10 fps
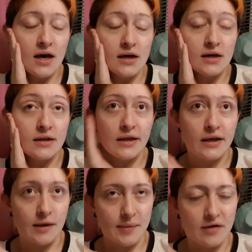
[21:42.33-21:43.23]
link
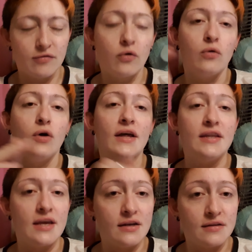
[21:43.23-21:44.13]
above or at the
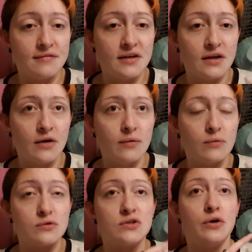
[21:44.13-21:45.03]
end of the video.
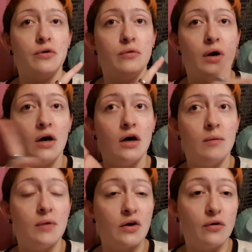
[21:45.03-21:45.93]
Also
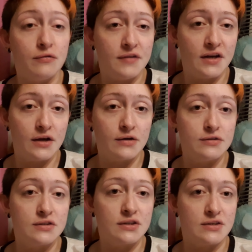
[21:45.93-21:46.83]
my con videos,
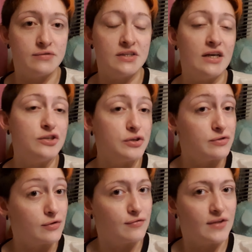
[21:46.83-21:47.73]
because obviously that shows
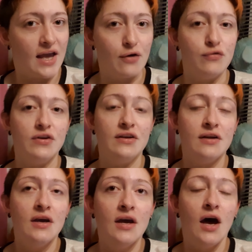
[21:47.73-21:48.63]
off the outfit
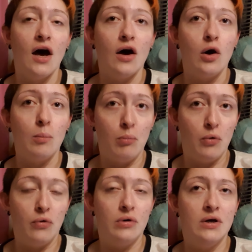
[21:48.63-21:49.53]

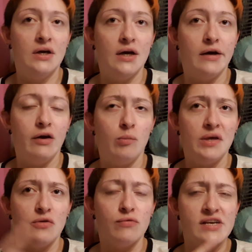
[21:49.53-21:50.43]
more. It'll be
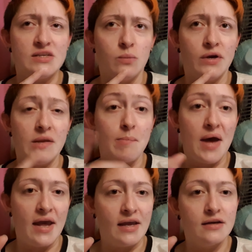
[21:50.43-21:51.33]
the recent one in
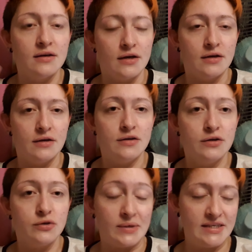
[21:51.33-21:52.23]
May
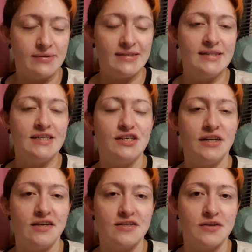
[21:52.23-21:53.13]
2020 this year,
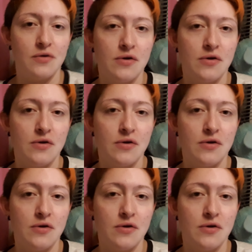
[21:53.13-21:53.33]
so